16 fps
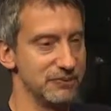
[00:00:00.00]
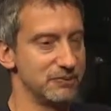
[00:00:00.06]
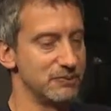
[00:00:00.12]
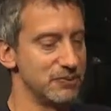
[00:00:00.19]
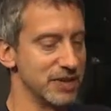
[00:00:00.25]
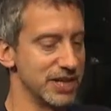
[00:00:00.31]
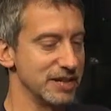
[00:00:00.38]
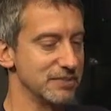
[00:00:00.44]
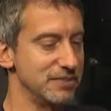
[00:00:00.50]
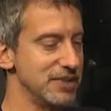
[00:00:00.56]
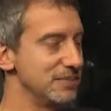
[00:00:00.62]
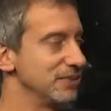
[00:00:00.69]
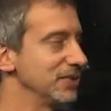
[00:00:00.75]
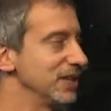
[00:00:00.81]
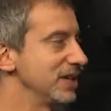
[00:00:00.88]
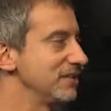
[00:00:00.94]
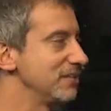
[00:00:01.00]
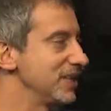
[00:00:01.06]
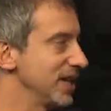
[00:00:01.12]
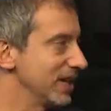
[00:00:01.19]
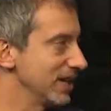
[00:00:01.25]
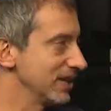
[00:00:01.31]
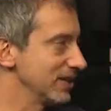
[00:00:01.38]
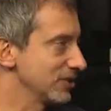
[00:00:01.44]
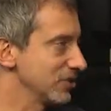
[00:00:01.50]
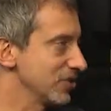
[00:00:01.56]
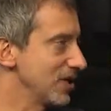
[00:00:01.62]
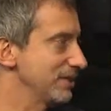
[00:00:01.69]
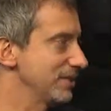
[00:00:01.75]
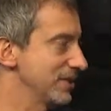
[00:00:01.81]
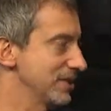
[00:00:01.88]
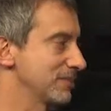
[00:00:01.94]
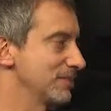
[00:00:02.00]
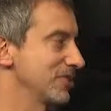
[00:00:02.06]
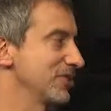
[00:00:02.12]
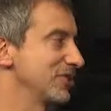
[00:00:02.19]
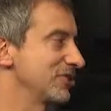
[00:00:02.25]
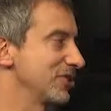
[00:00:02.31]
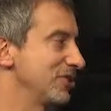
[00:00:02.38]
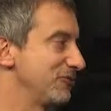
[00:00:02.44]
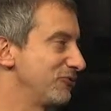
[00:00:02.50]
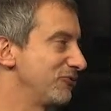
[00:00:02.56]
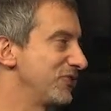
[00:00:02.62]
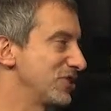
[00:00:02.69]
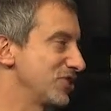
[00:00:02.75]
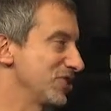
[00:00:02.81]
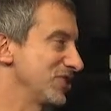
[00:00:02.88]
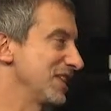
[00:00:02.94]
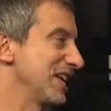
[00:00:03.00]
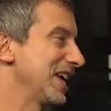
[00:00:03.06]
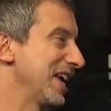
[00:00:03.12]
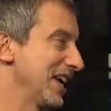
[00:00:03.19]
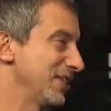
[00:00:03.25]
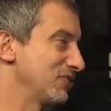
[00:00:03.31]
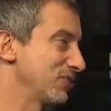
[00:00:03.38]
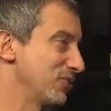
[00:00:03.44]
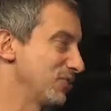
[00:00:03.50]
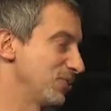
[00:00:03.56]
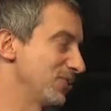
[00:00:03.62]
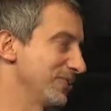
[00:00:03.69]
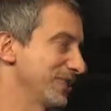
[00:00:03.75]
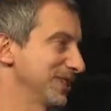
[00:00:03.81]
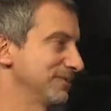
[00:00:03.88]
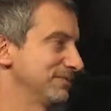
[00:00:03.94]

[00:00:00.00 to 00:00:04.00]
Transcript: bringing people in and making the shopping experience efficient and rewarding.